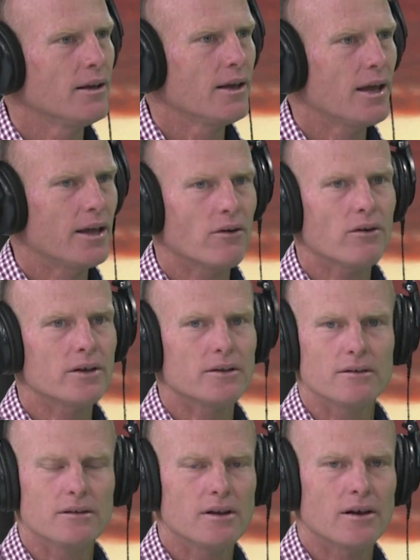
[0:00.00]
And
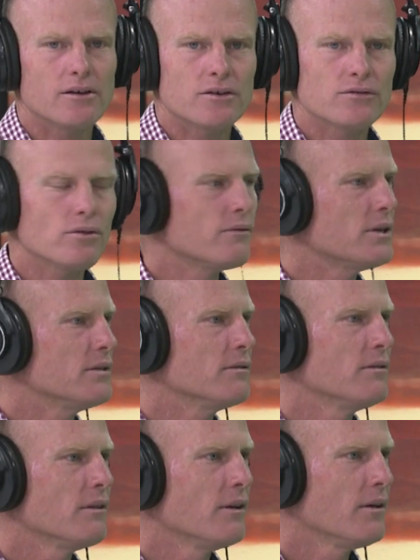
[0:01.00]
you're sort of
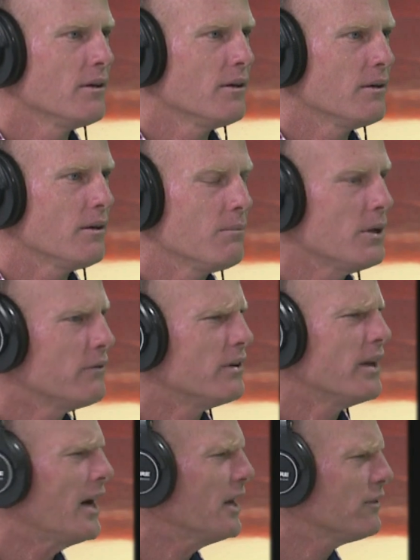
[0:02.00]
in a bit of a
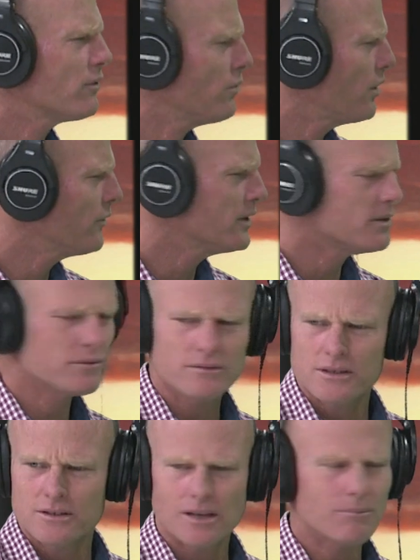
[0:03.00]
daze for a while, thinking,
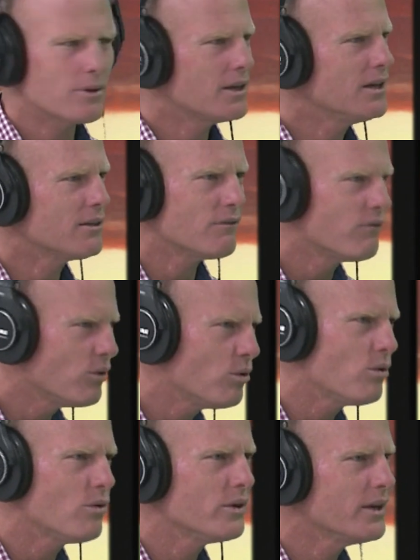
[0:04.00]
did something hit the floor?